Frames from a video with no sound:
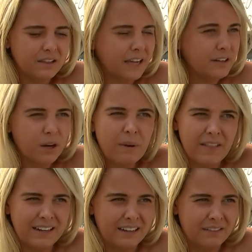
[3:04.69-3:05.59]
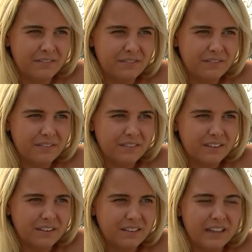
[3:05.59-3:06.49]
They know where they live.
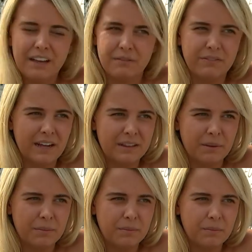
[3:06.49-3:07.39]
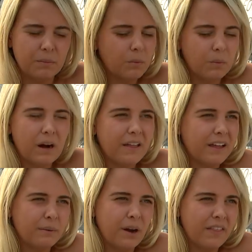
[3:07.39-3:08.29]
They can find them. Why
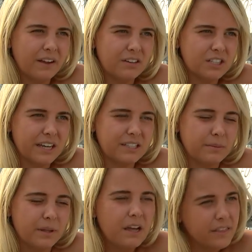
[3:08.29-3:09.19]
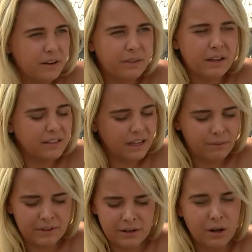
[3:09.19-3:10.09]
are they going to chase them?
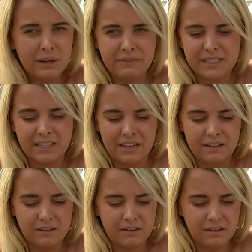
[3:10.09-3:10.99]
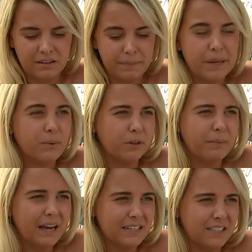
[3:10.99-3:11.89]
They're not only risking the people on the
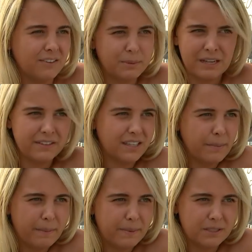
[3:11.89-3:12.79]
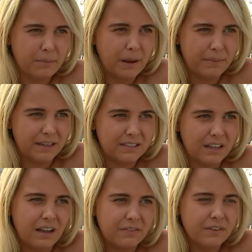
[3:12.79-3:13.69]
bike's life, but they're risking members of the public's
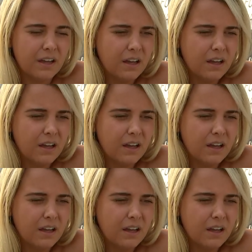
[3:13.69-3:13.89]
life.